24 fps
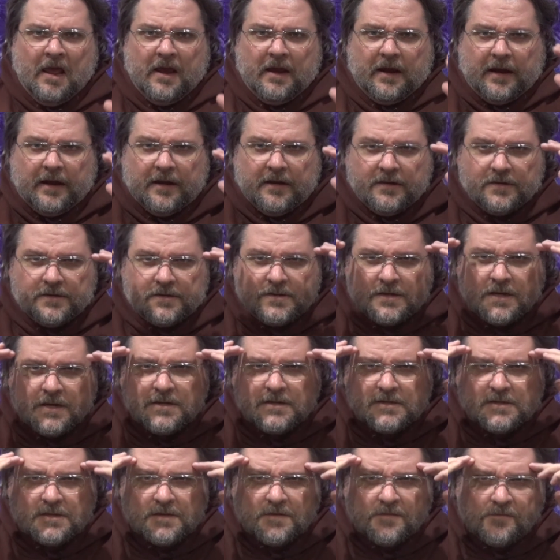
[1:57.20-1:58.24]

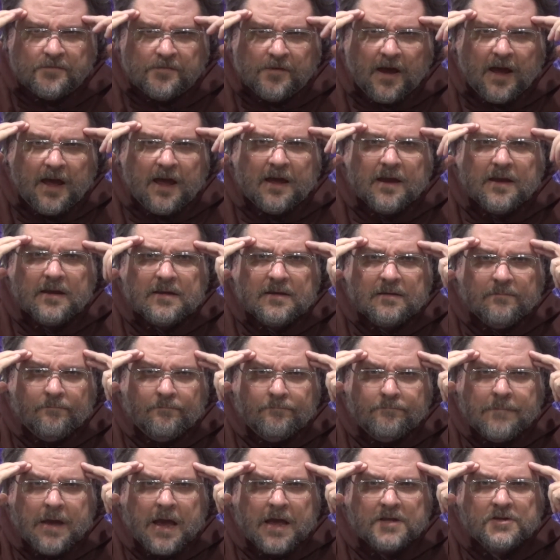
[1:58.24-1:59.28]
intensifying
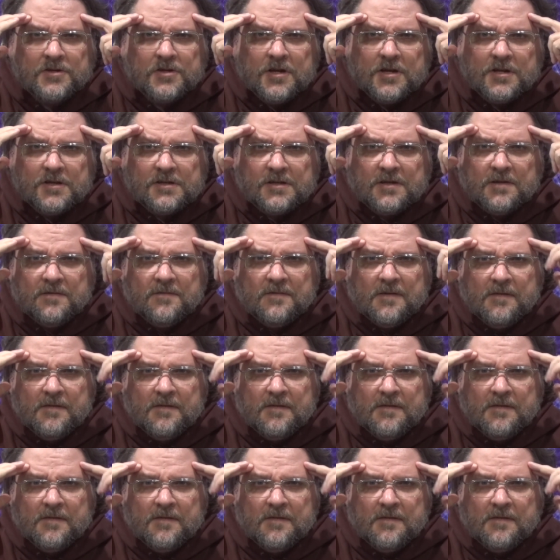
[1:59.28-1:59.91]
imaginative